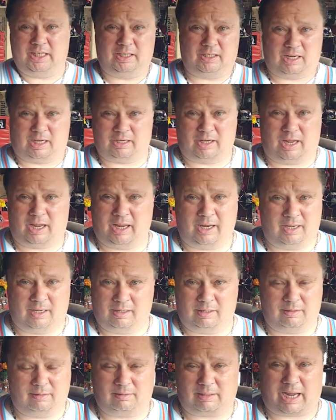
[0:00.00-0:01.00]
D
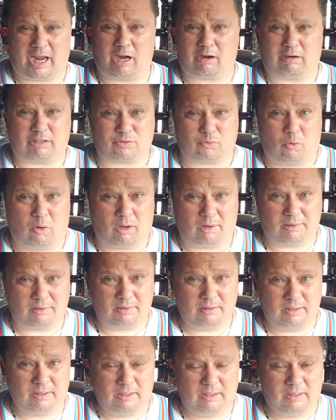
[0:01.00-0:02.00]
and
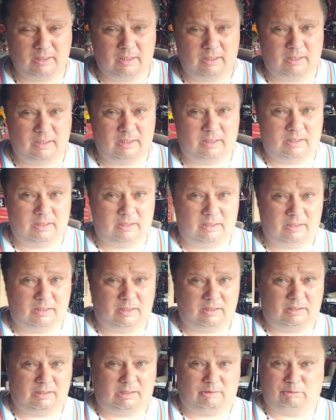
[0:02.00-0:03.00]
KRS-One
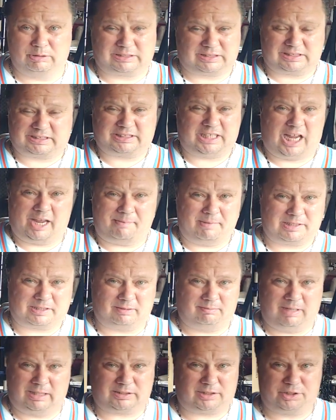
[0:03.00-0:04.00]
was the same
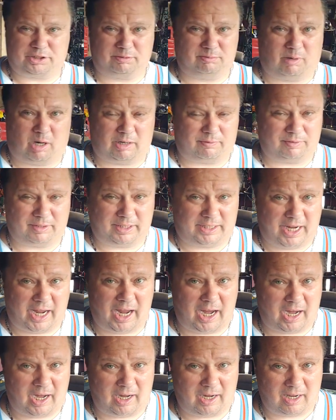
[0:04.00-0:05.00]
as the message of Marvin
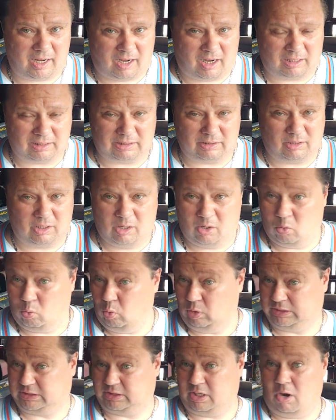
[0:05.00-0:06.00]
Gaye on
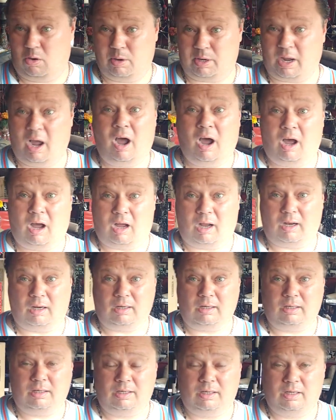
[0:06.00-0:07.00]
what's going
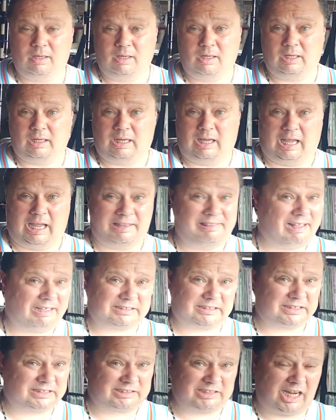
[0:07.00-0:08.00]
on. And
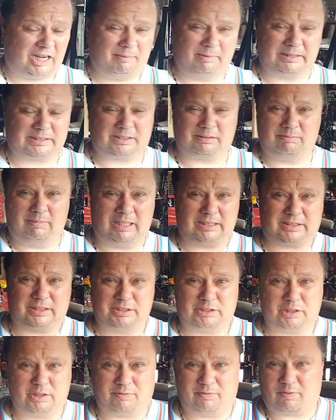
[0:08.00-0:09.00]
that's the same as the
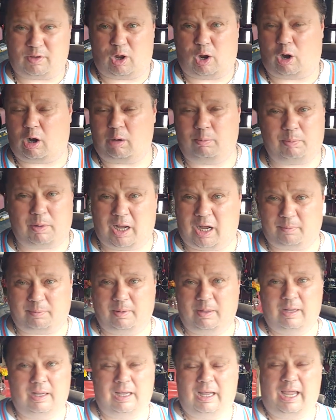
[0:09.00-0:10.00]
message of the hard
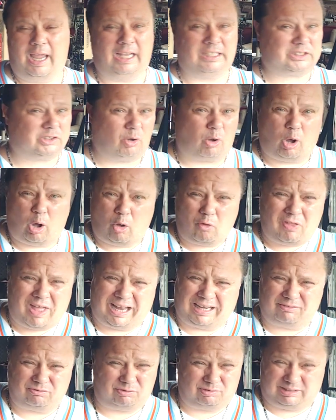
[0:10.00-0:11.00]
bop. And so all
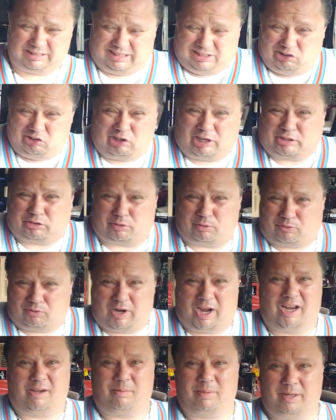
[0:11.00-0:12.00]
that
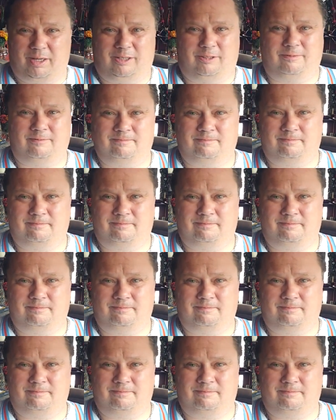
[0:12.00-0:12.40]
electrified me.